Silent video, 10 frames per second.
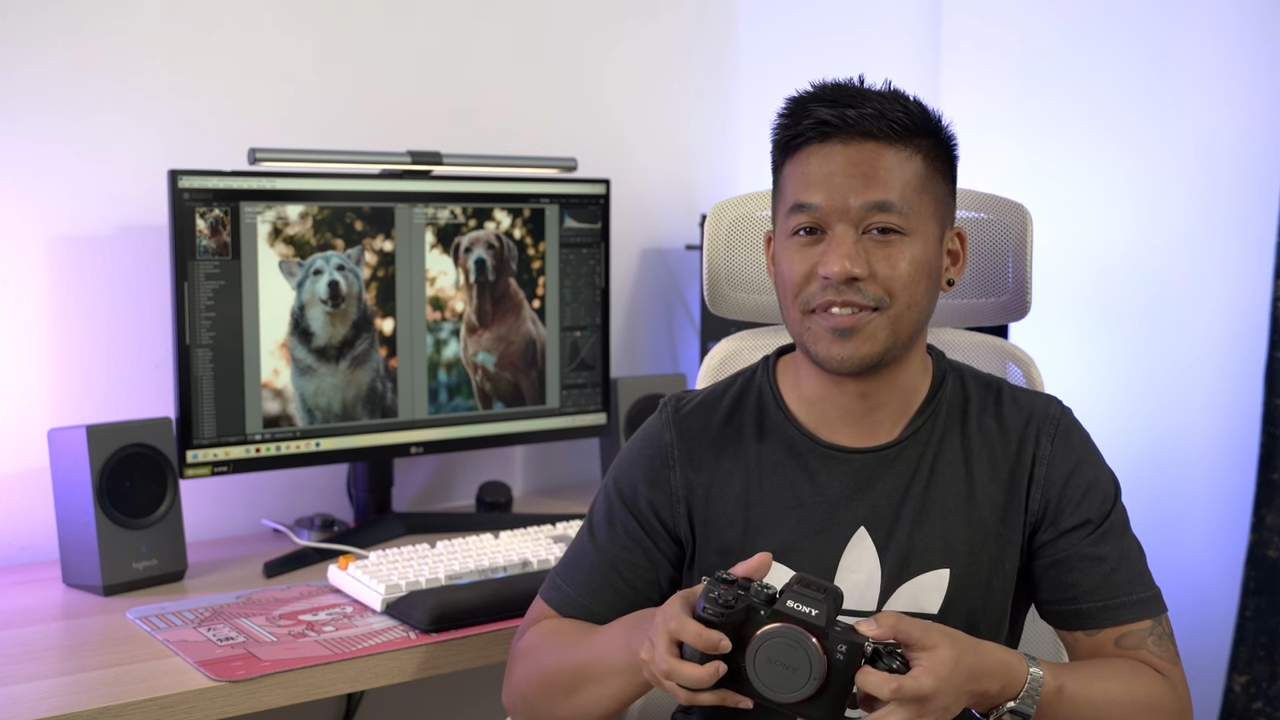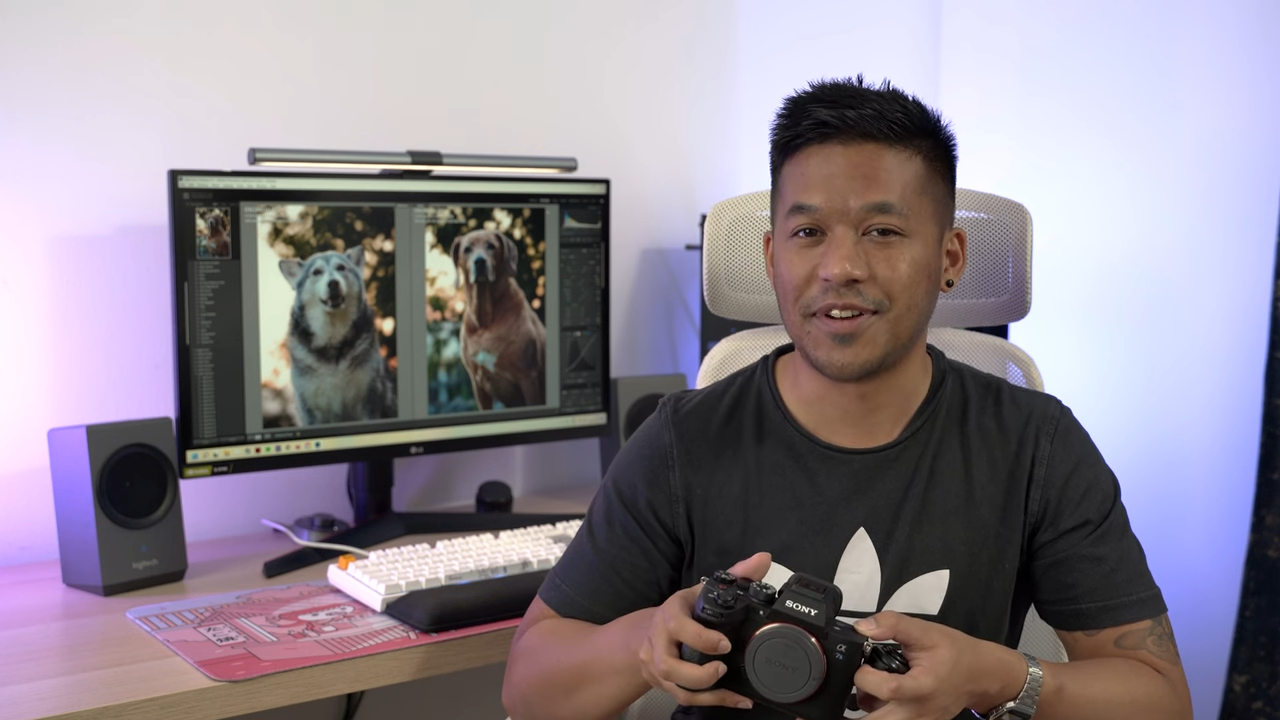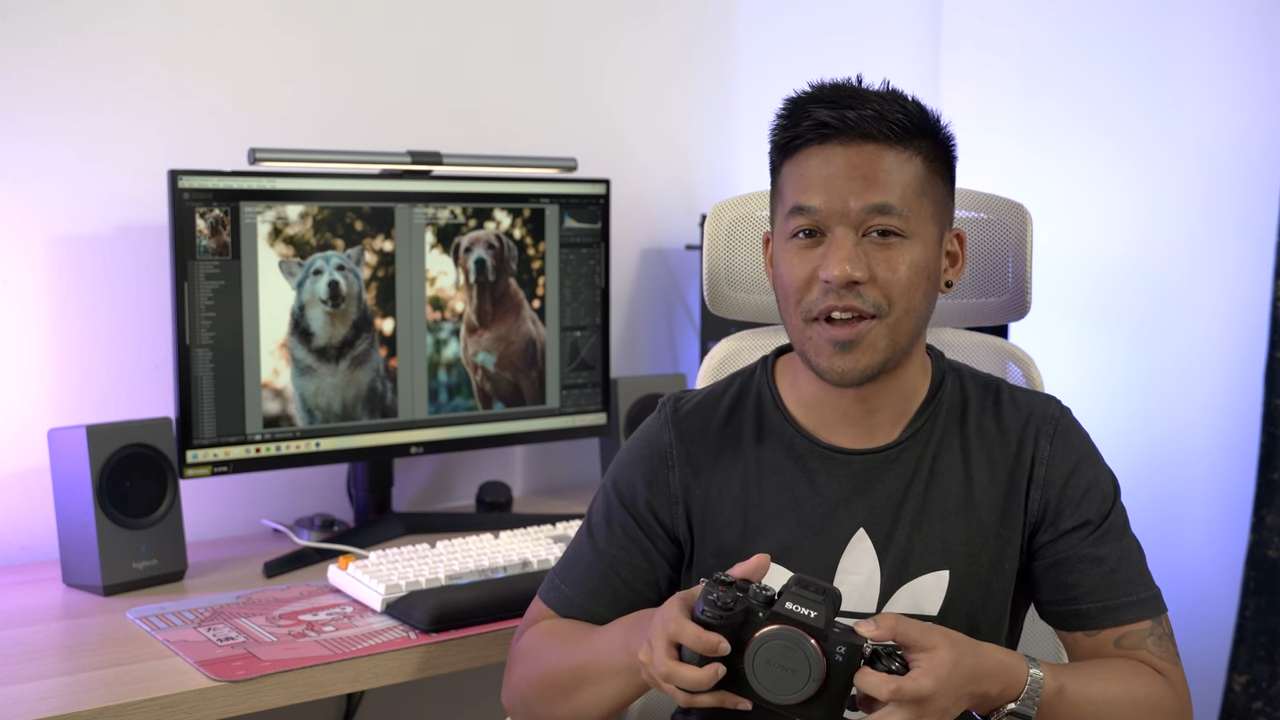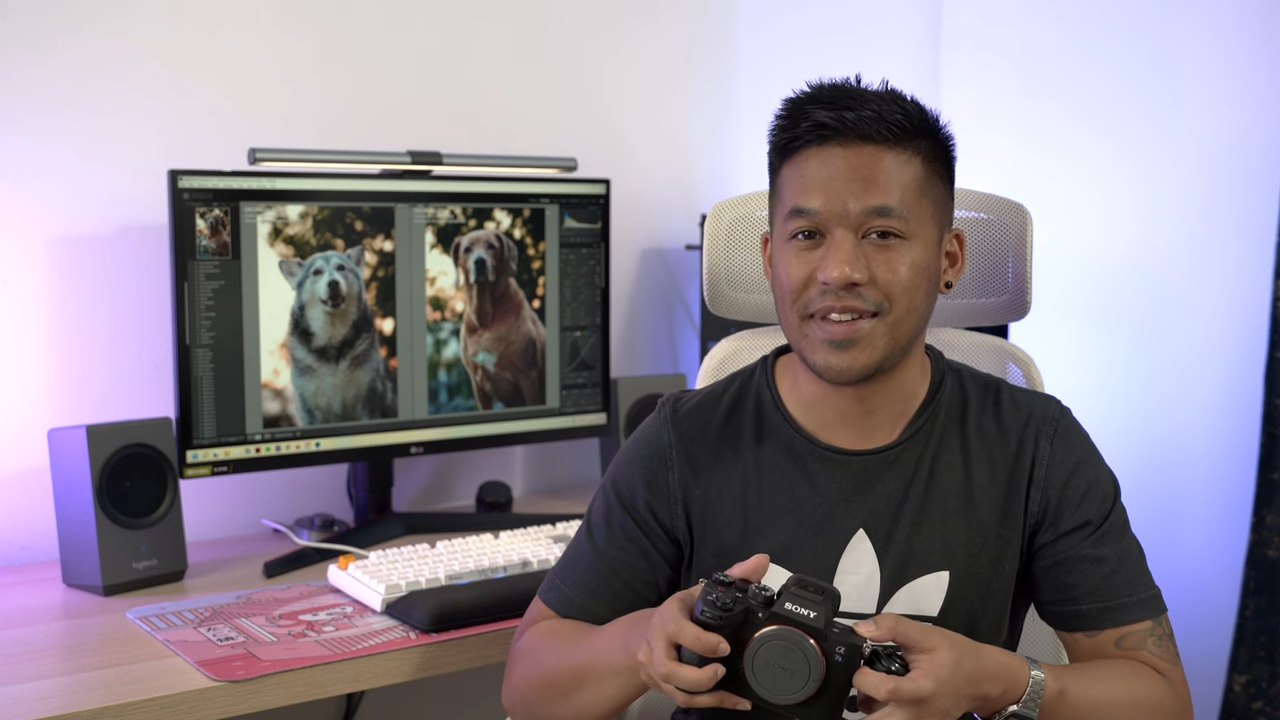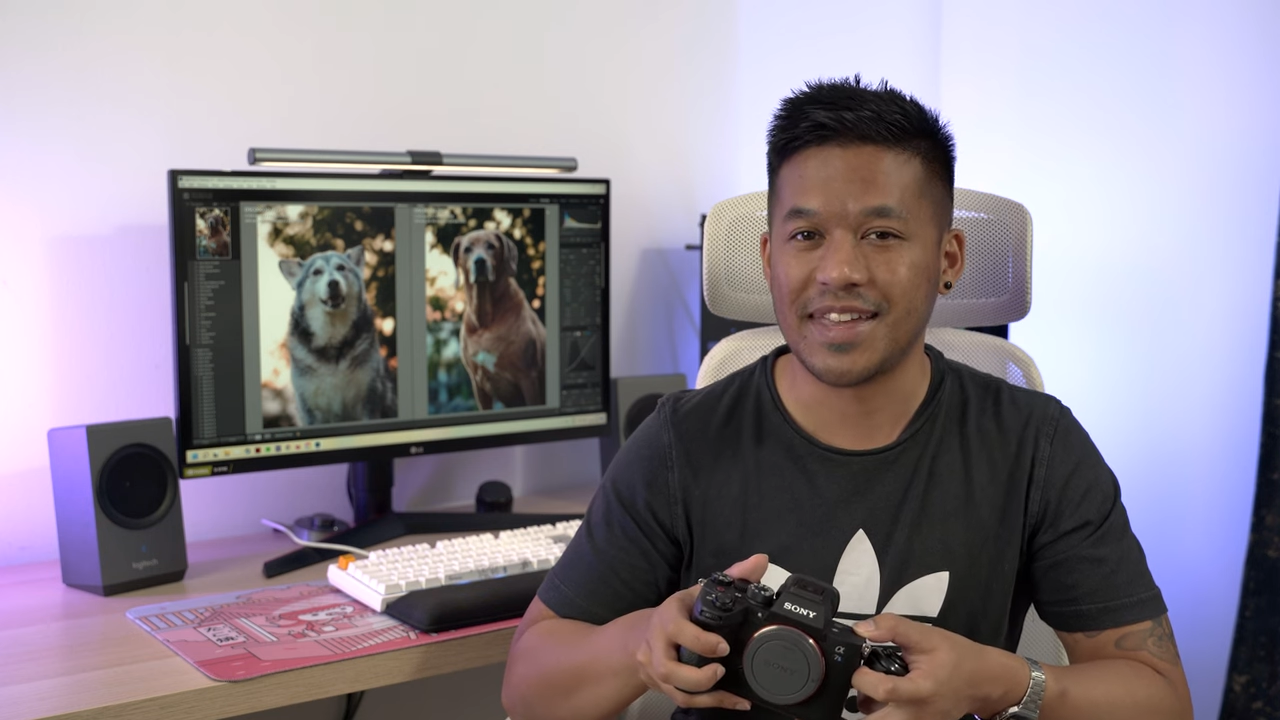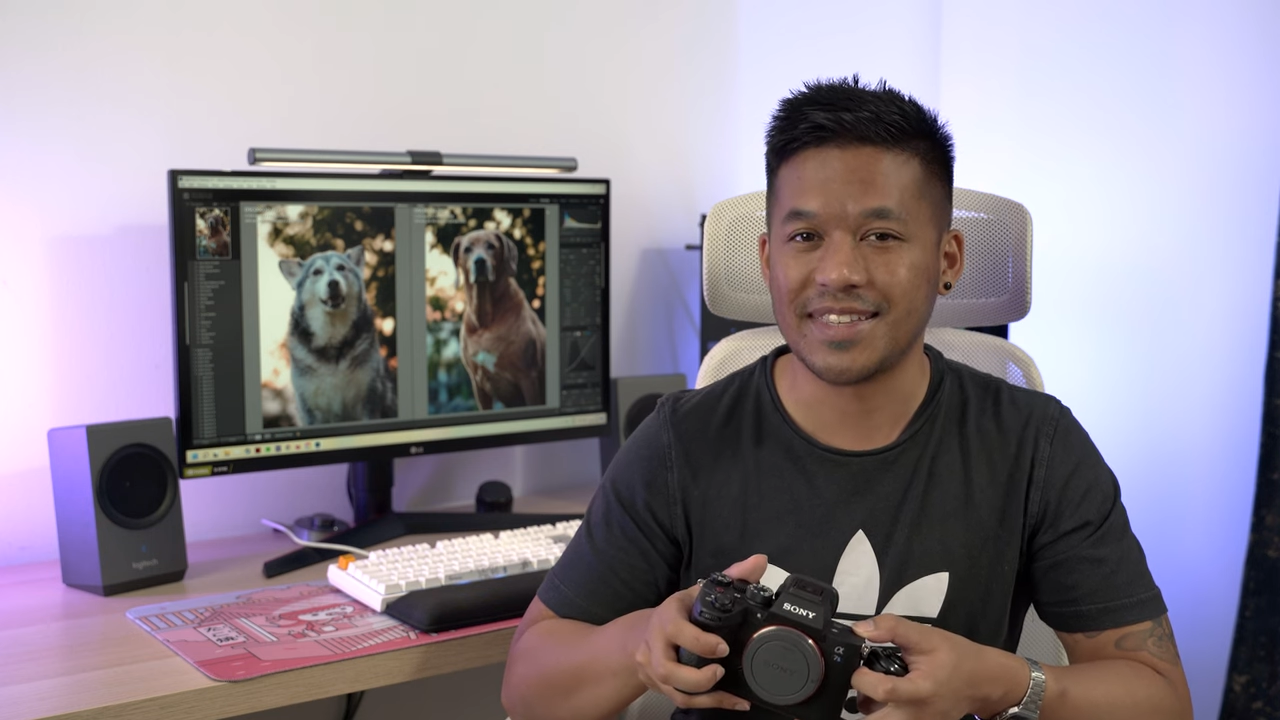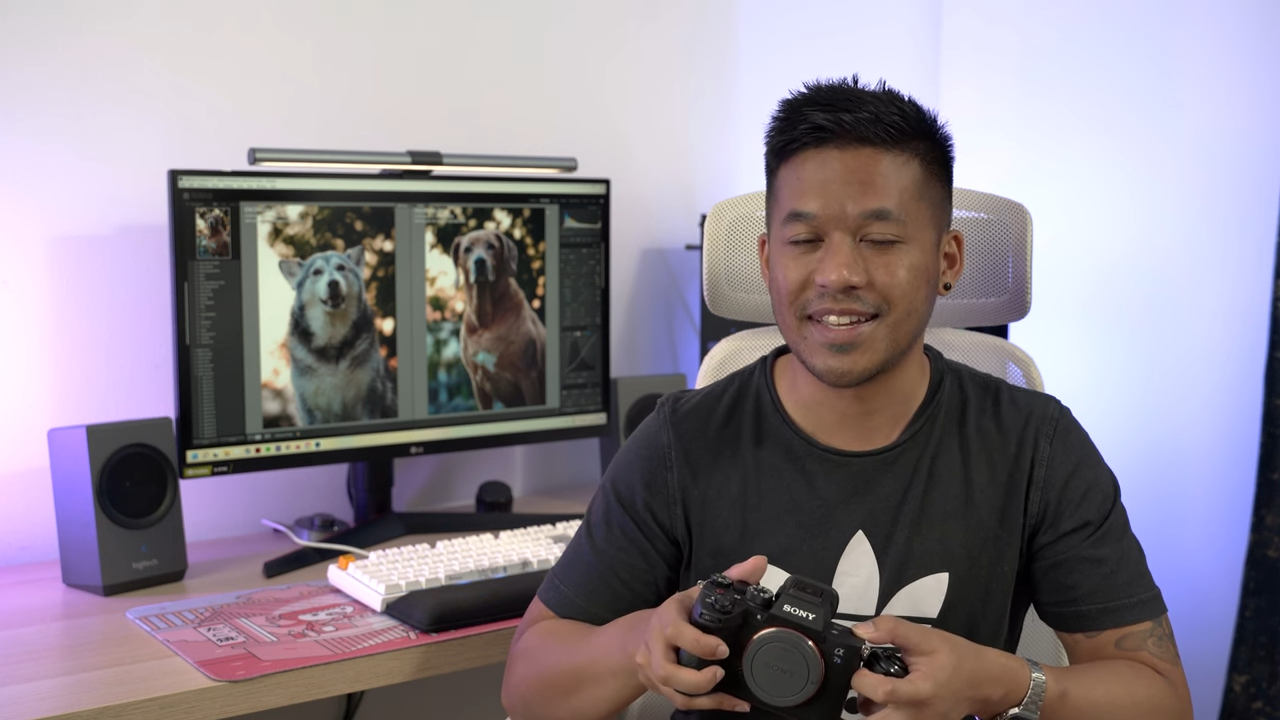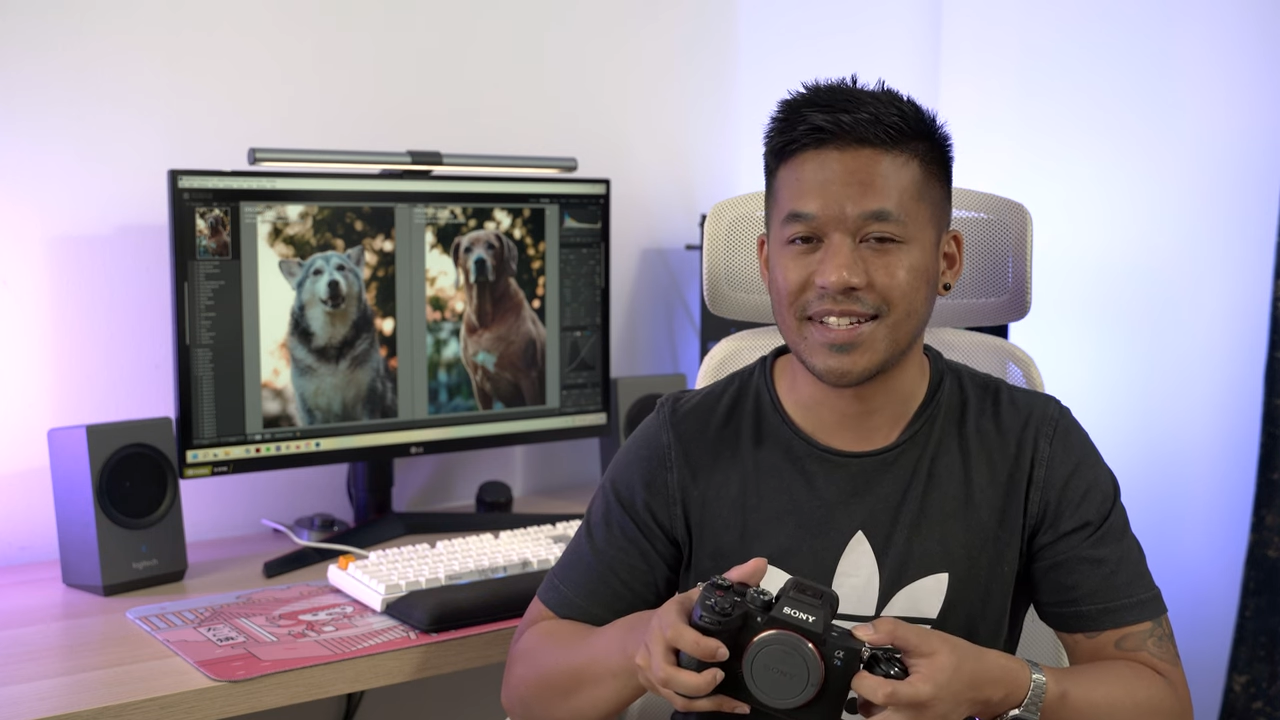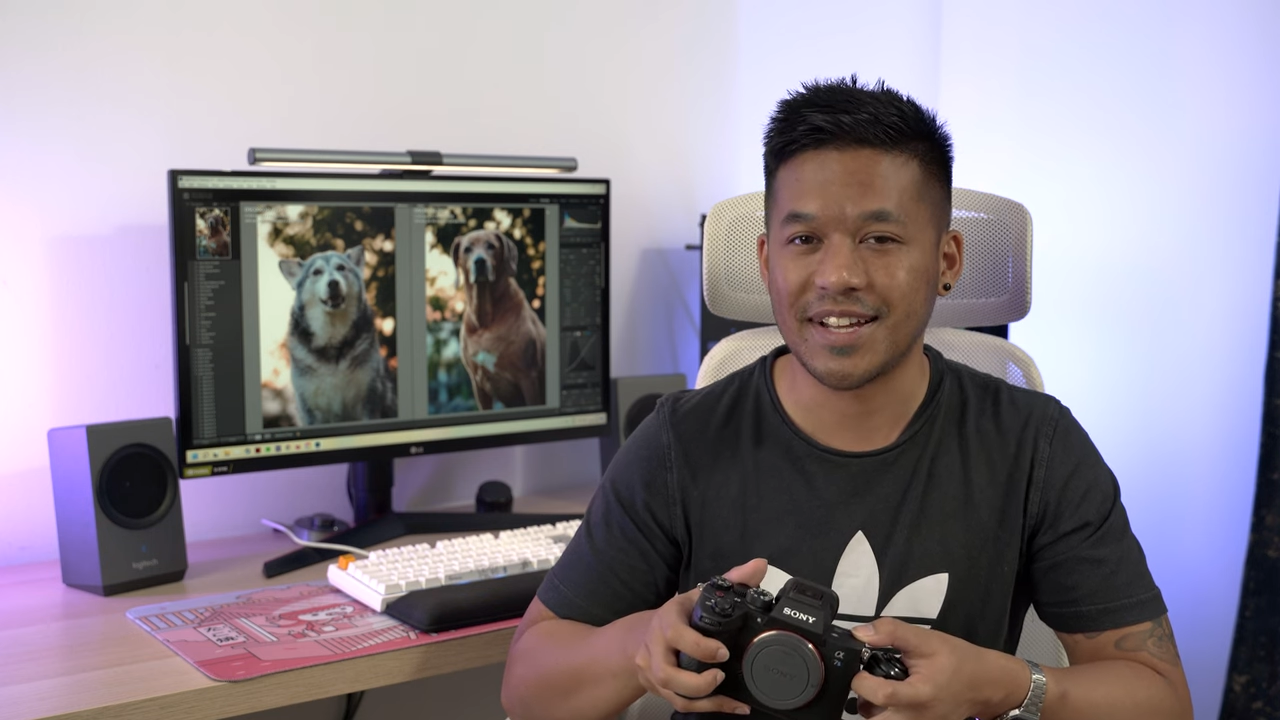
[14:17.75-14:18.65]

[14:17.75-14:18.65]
for overheating,